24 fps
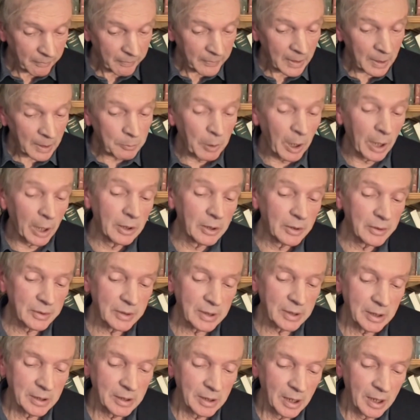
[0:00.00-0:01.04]
well,
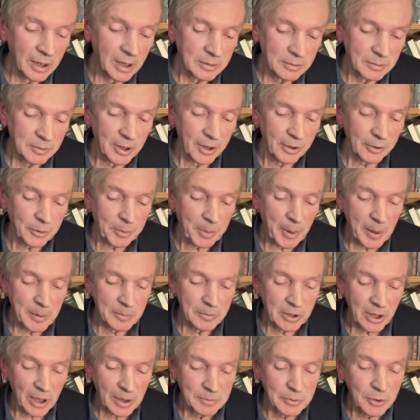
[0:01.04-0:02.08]
the uh, the
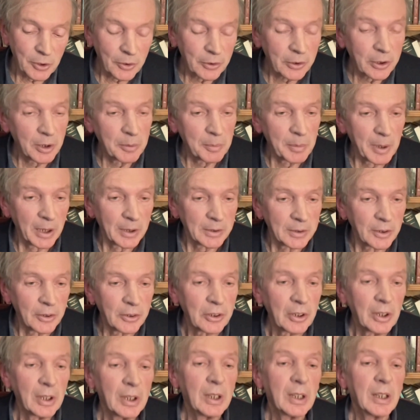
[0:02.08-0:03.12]
experiment I'm talking about is
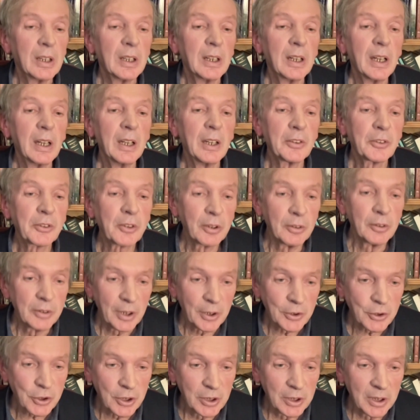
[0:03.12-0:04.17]
is
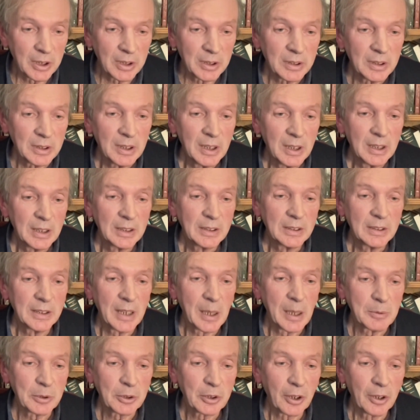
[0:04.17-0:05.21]
conditioning
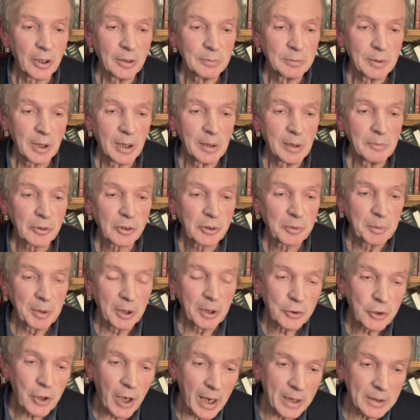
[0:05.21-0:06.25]
nematode worms to be
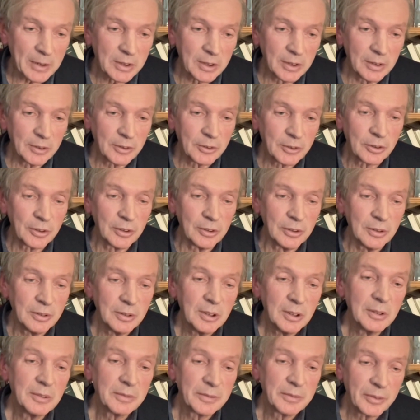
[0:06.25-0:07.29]
attracted to
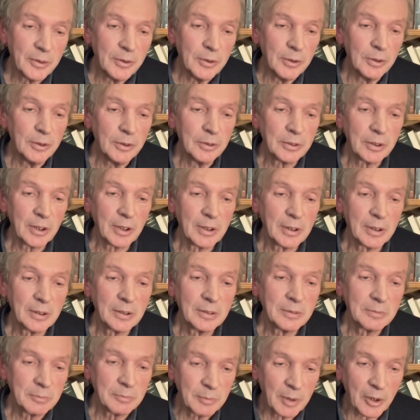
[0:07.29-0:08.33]
food
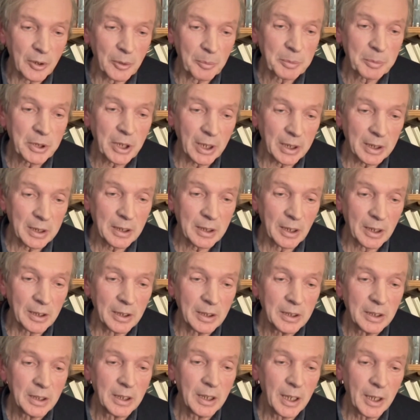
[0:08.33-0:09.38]
with a
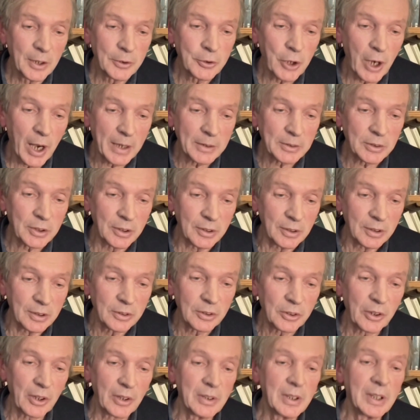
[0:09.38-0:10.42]
particular attractant,
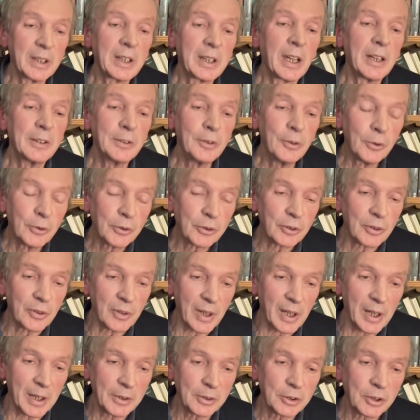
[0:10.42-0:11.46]
so they get used to
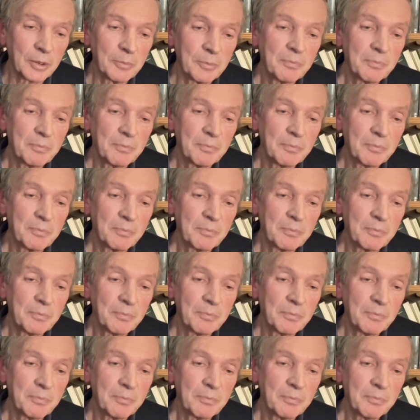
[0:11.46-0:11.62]
that.